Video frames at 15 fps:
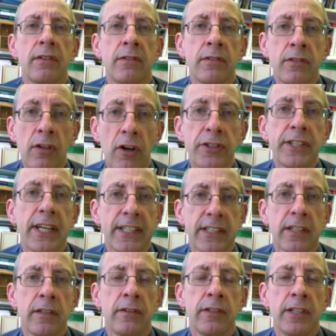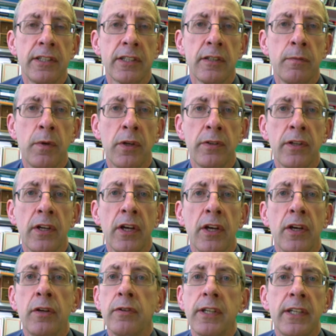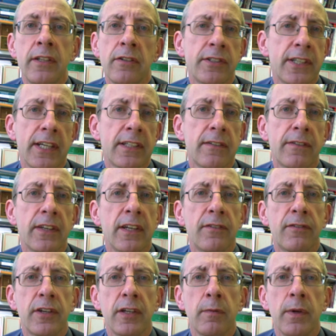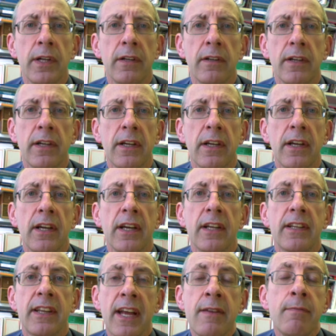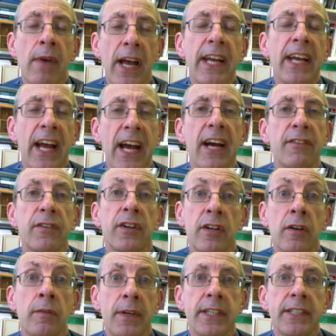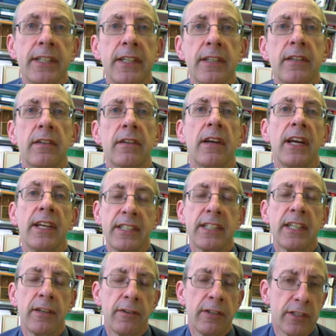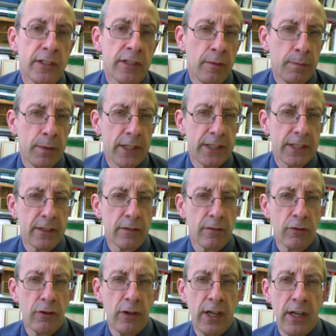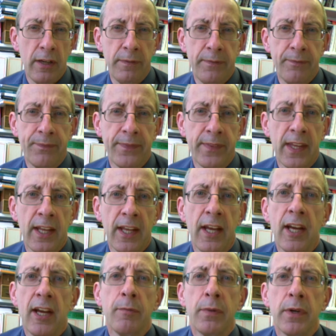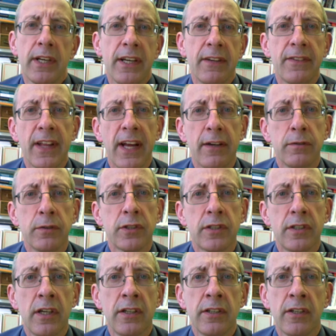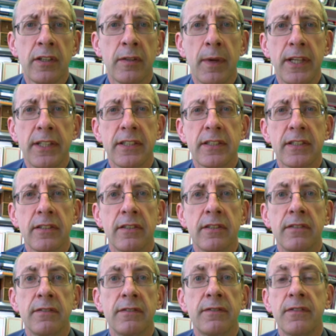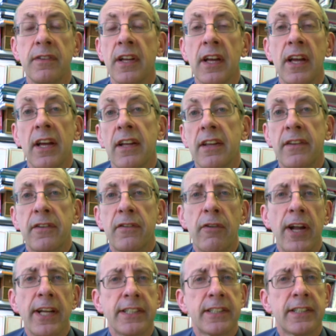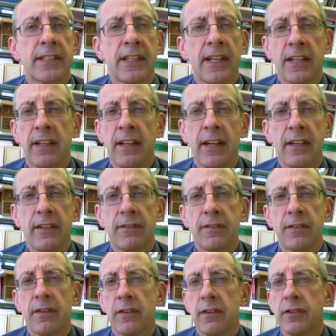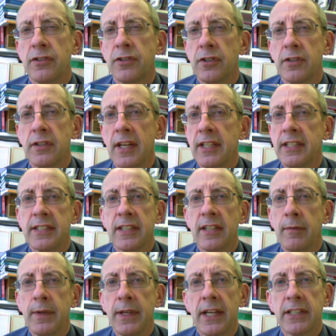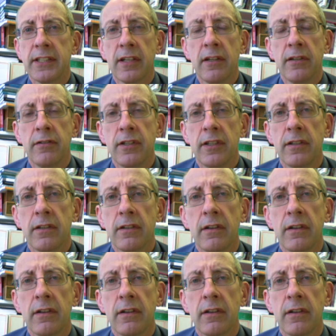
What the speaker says: not excluding someone who did not act of their free will. They may have committed a serious non-political crime, but if that was done on the basis of threats to their life, should they still be excluded?